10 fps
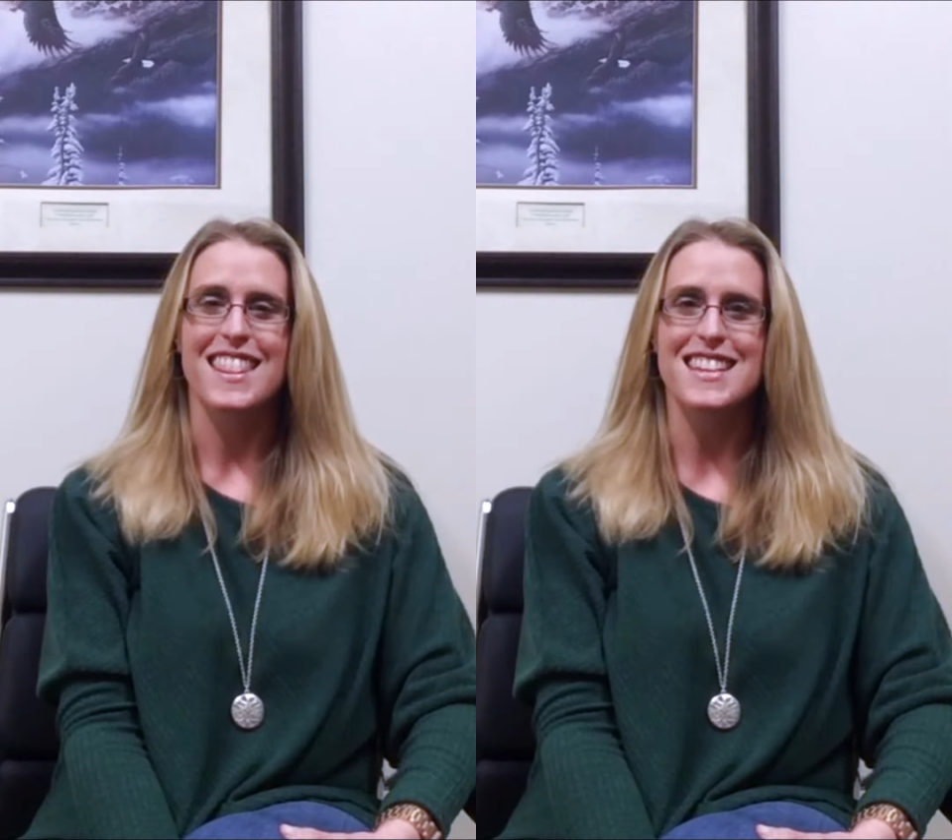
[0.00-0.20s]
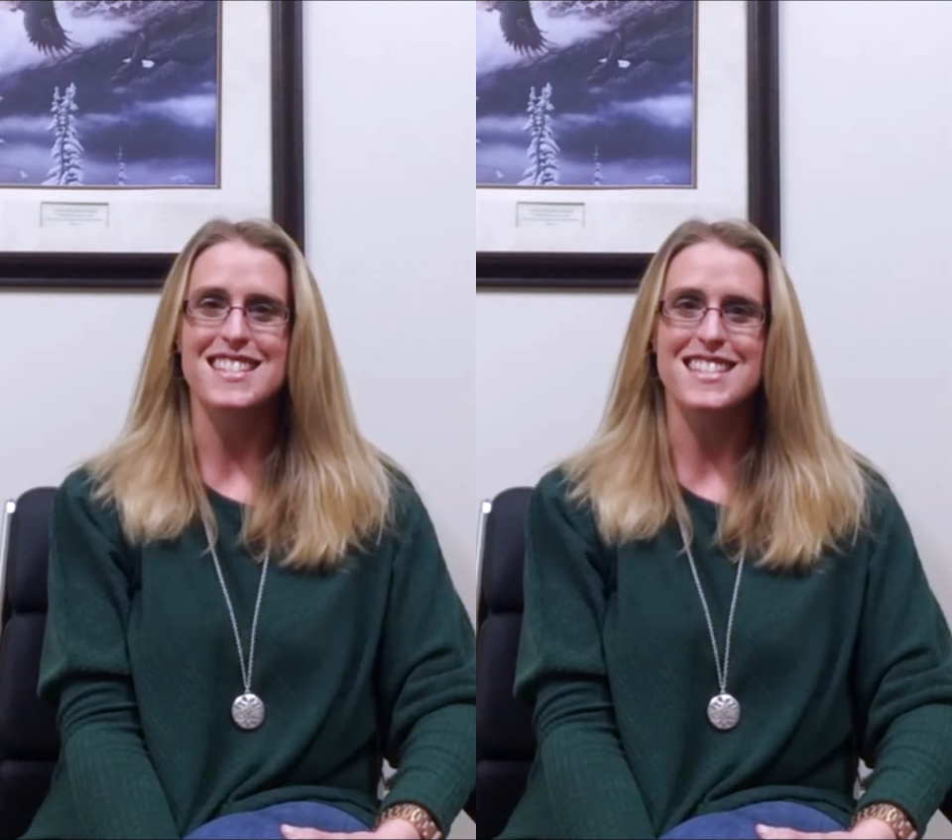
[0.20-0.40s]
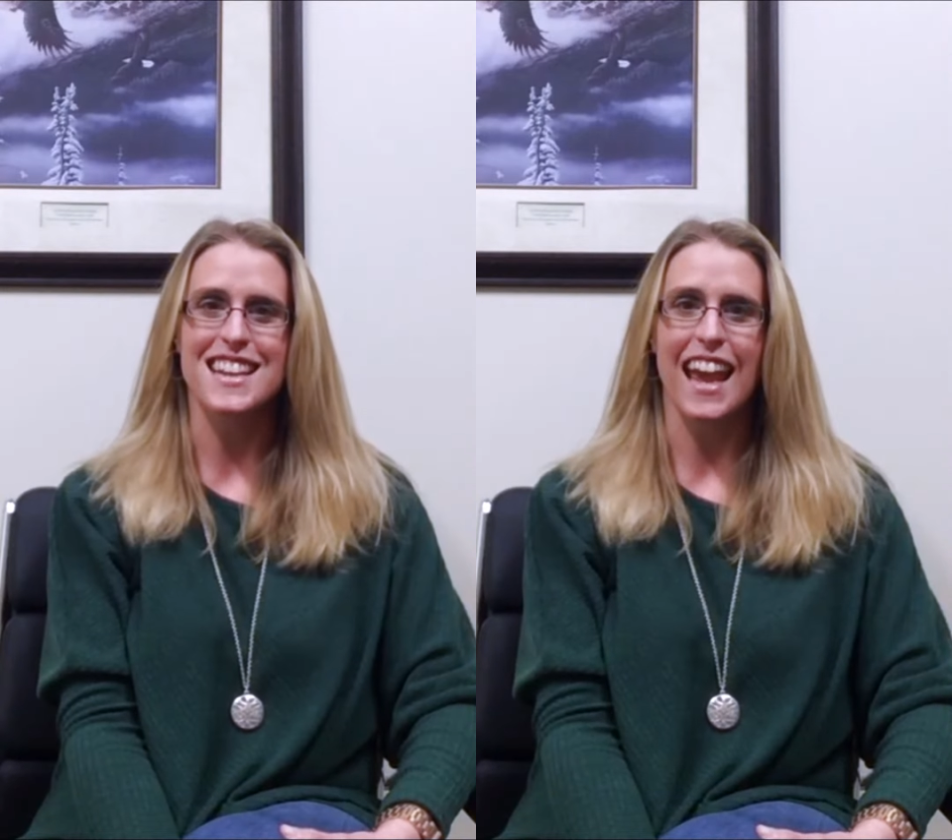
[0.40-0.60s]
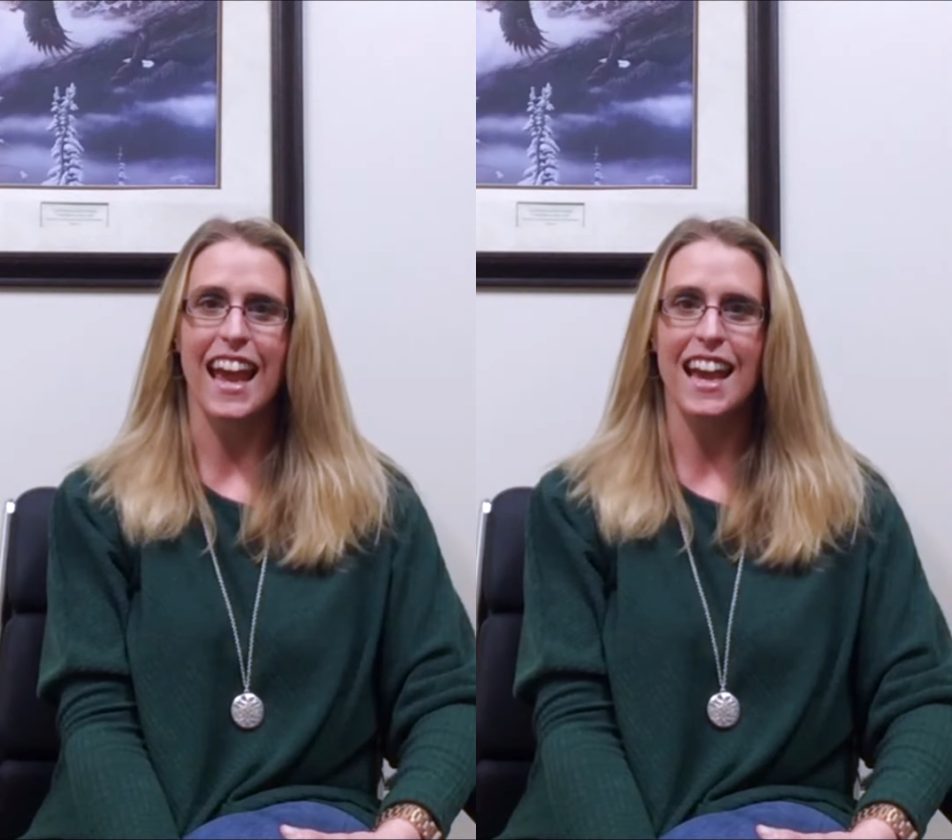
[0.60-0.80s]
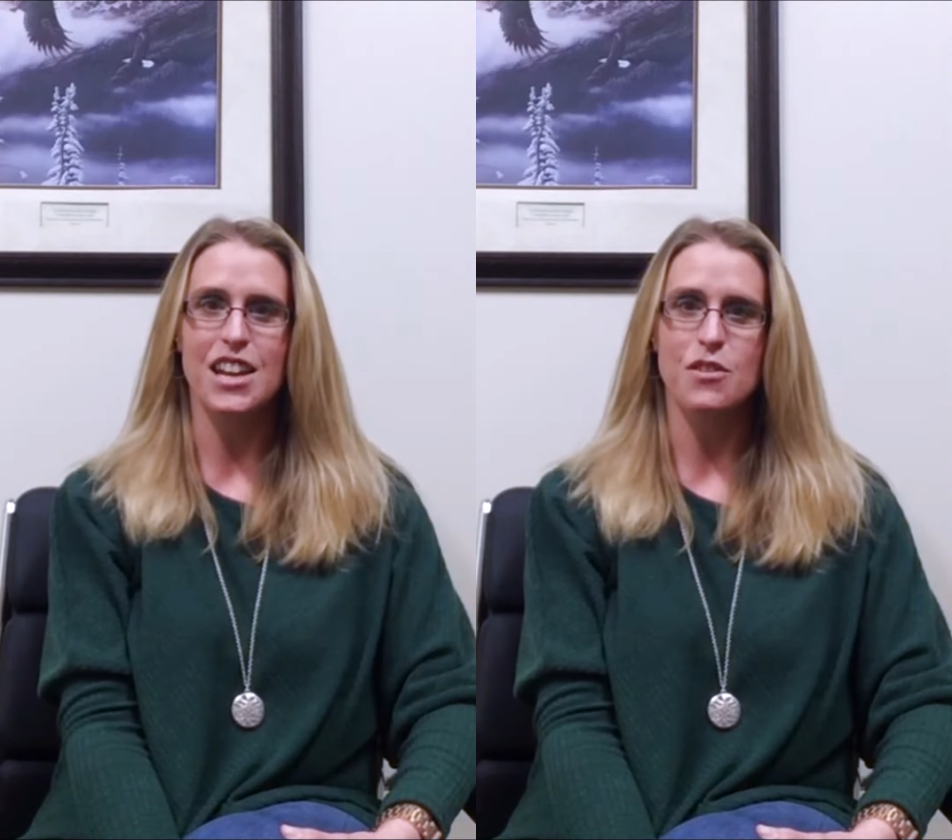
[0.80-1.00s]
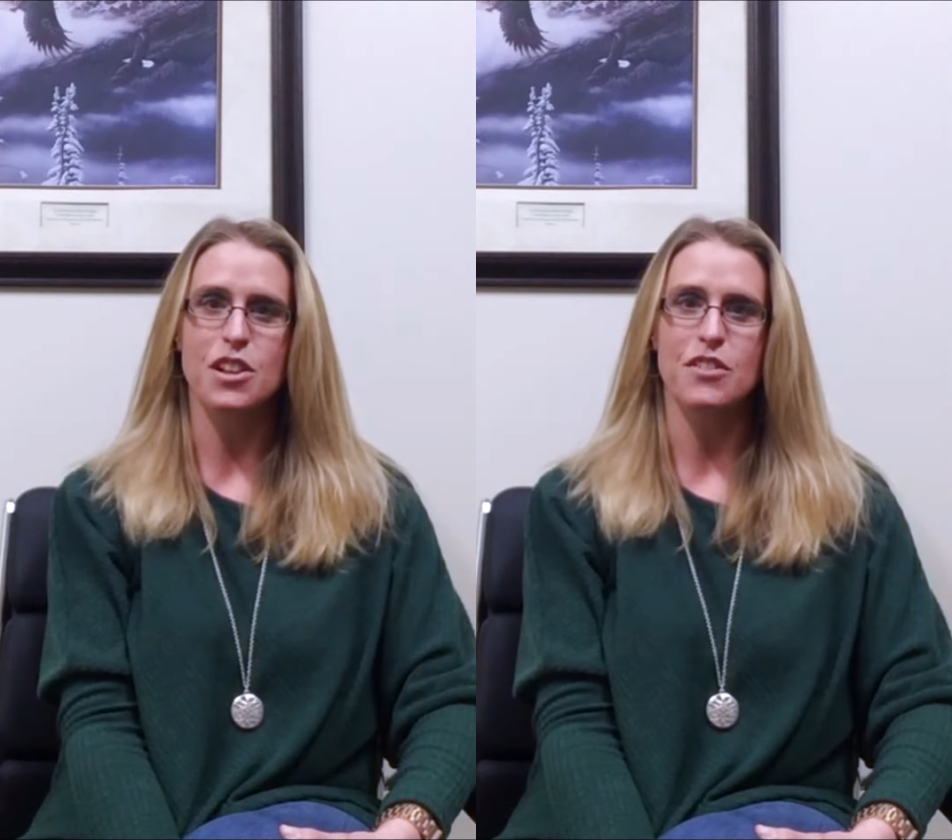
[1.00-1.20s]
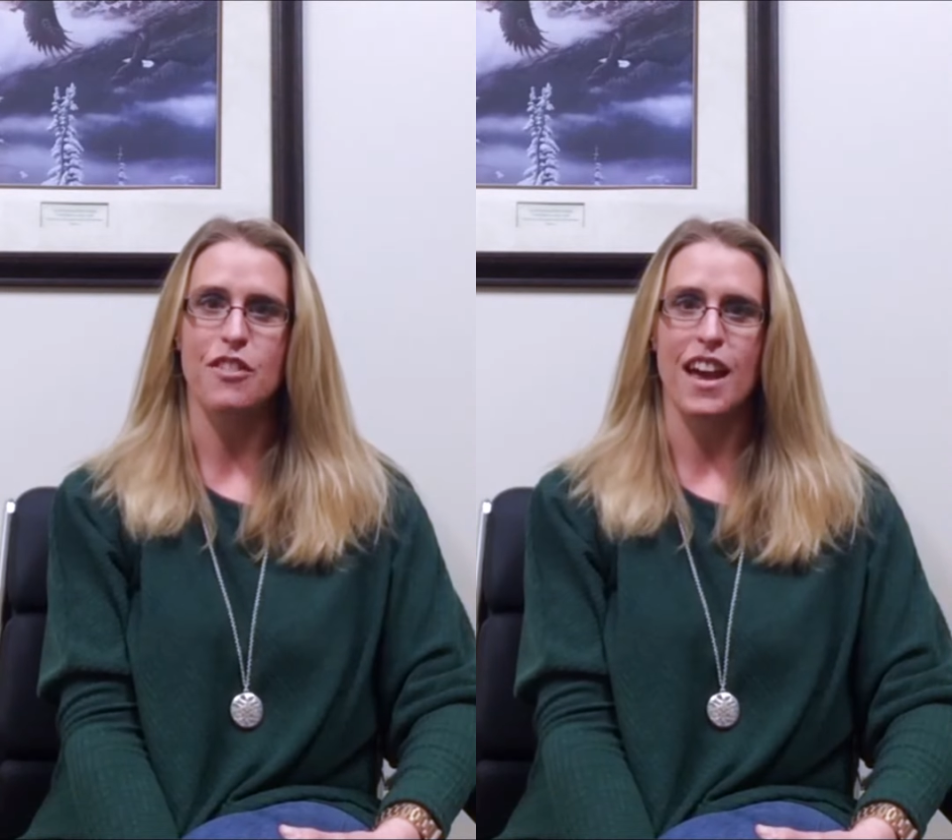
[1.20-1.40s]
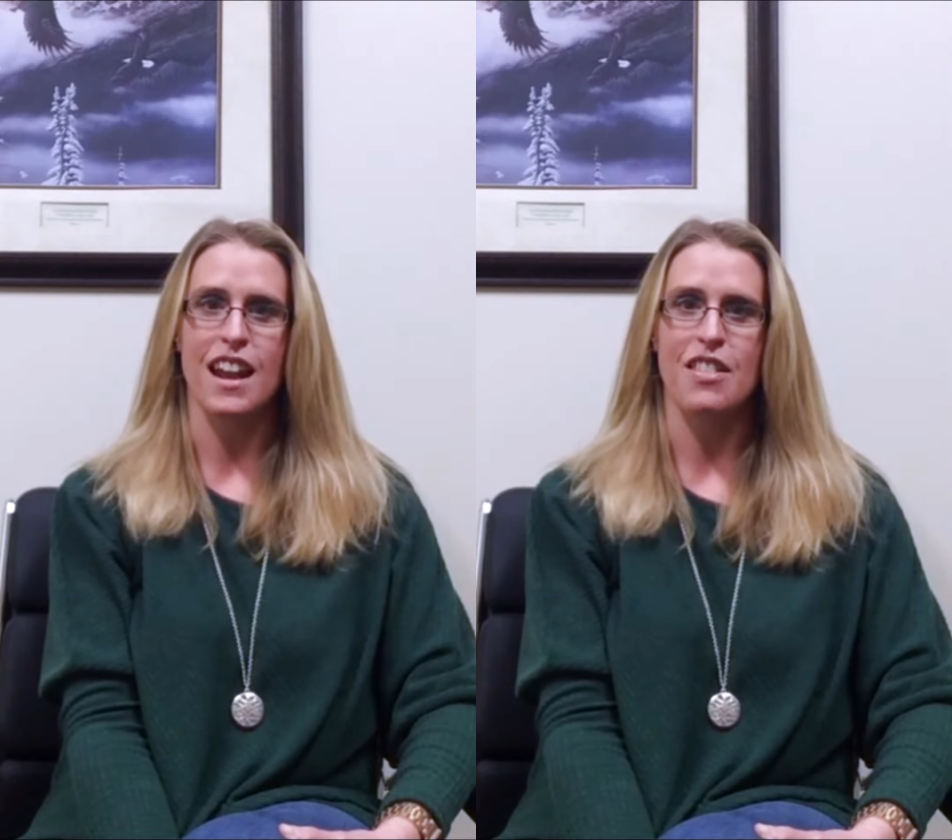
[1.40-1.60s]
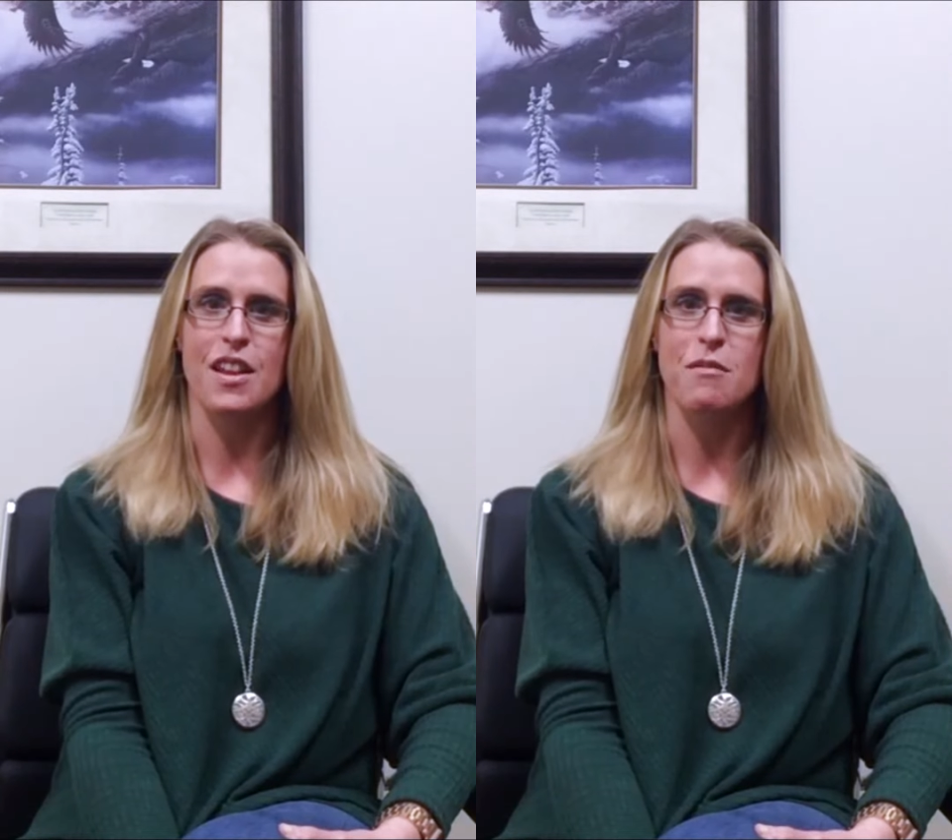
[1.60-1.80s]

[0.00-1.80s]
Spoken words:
This is an annual event